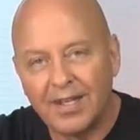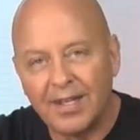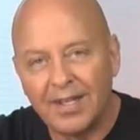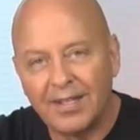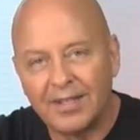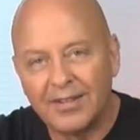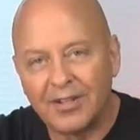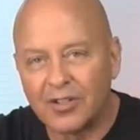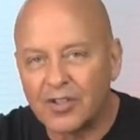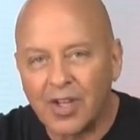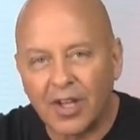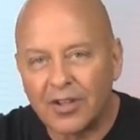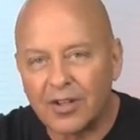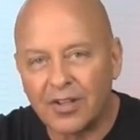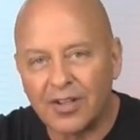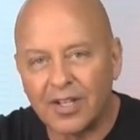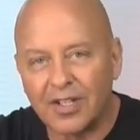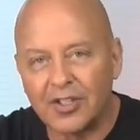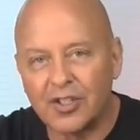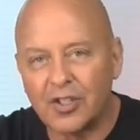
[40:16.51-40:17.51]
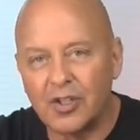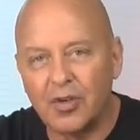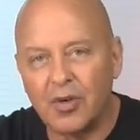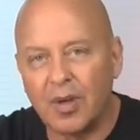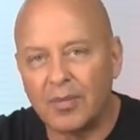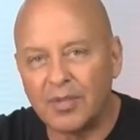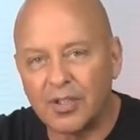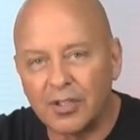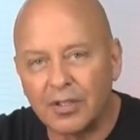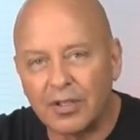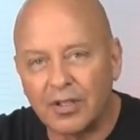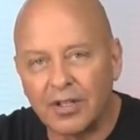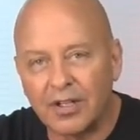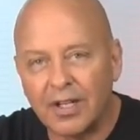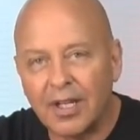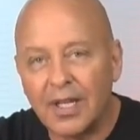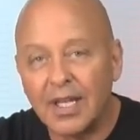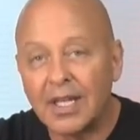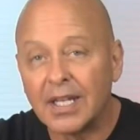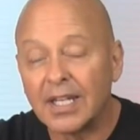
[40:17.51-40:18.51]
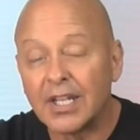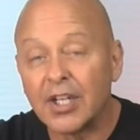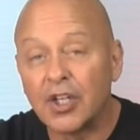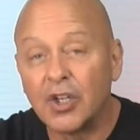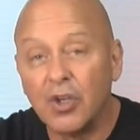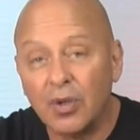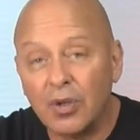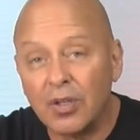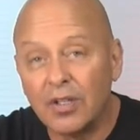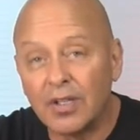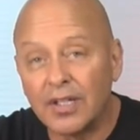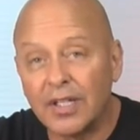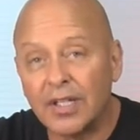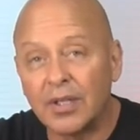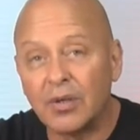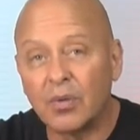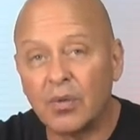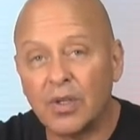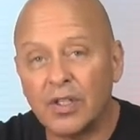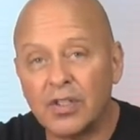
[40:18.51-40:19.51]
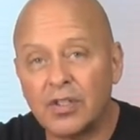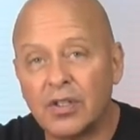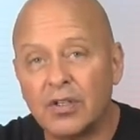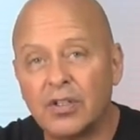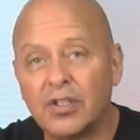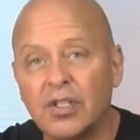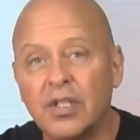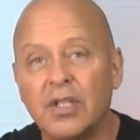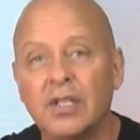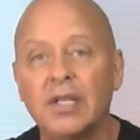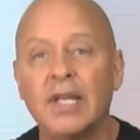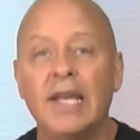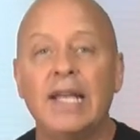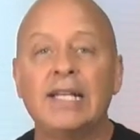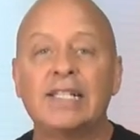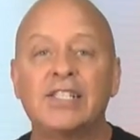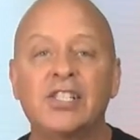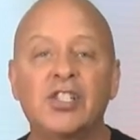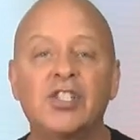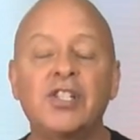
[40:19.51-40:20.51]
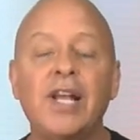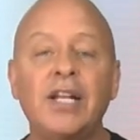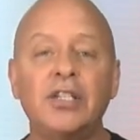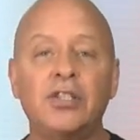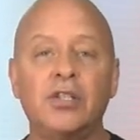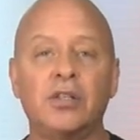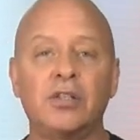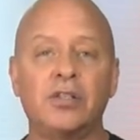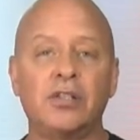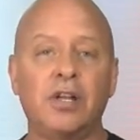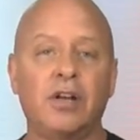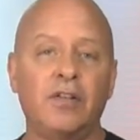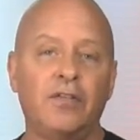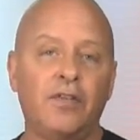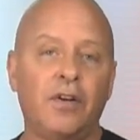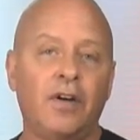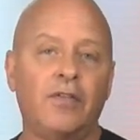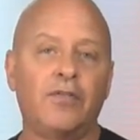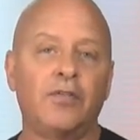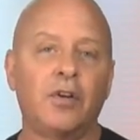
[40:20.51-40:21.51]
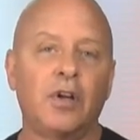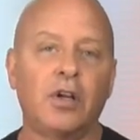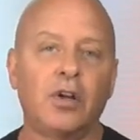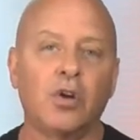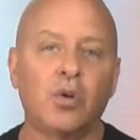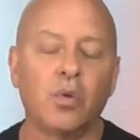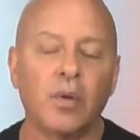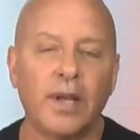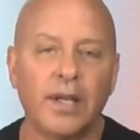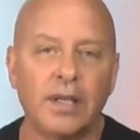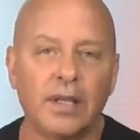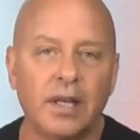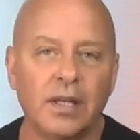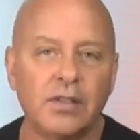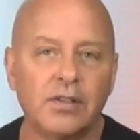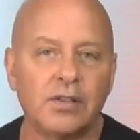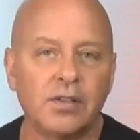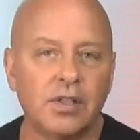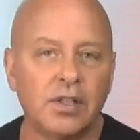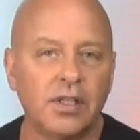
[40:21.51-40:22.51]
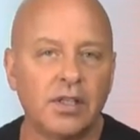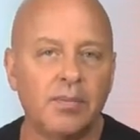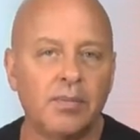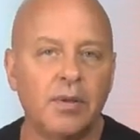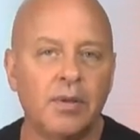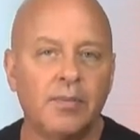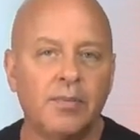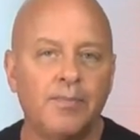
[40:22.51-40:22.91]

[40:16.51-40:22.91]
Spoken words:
There's other things too, I'm sure. Google it, research it, set yourself up for a great night's sleep,